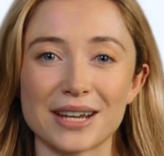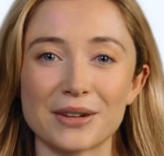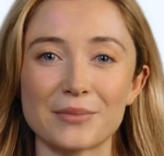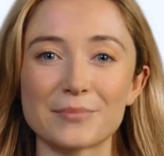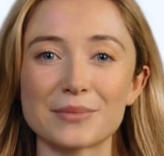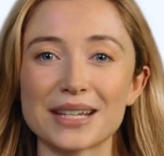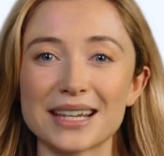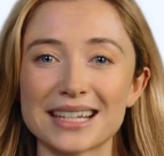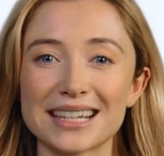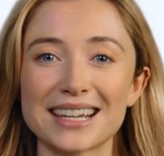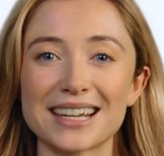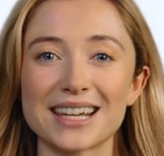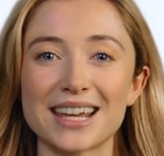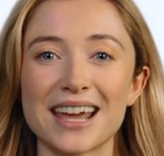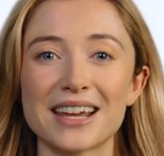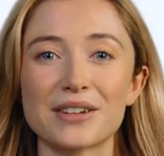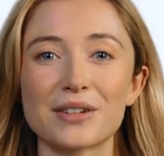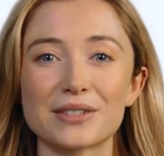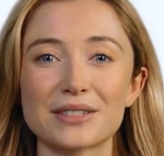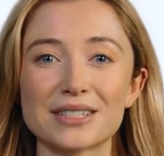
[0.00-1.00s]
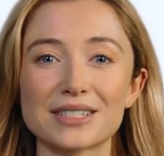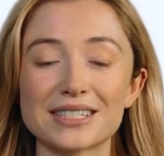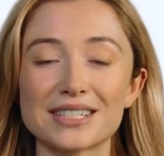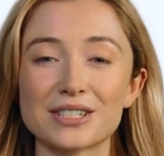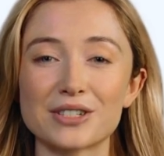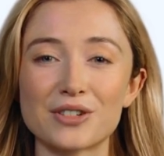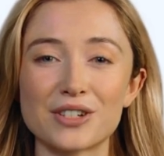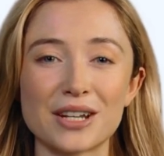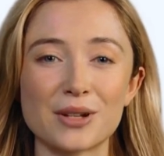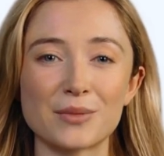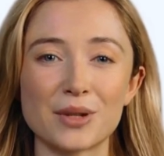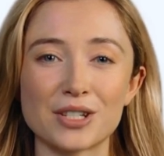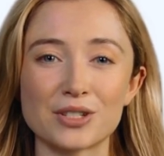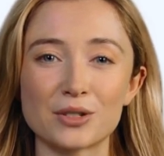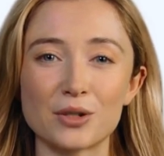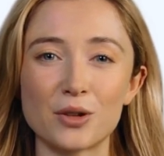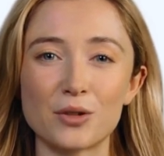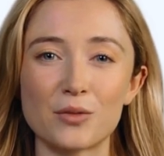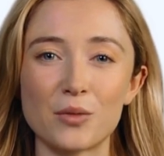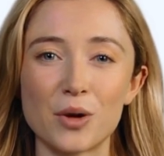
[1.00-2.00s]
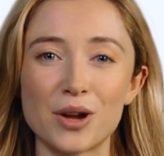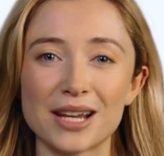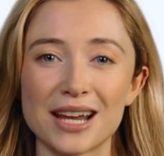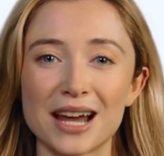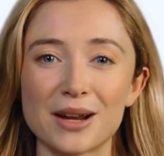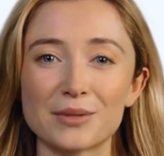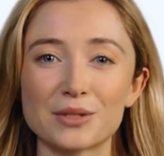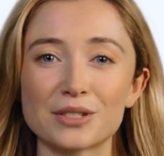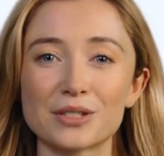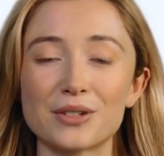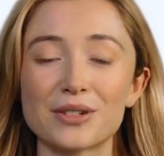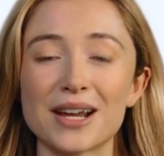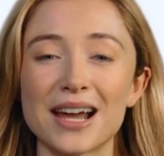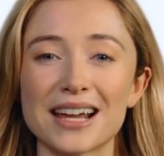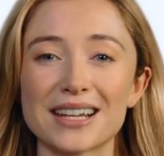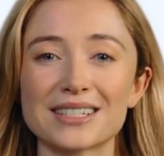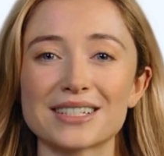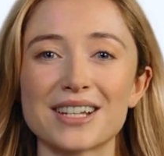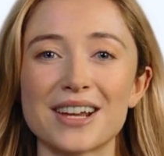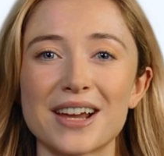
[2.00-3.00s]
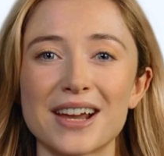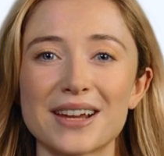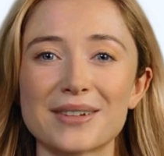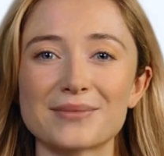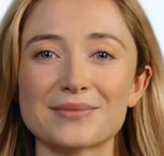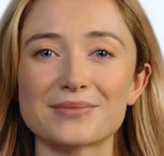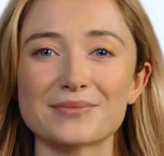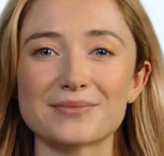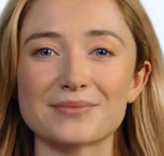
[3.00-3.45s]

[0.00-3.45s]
piecing together the security puzzle one episode at a time.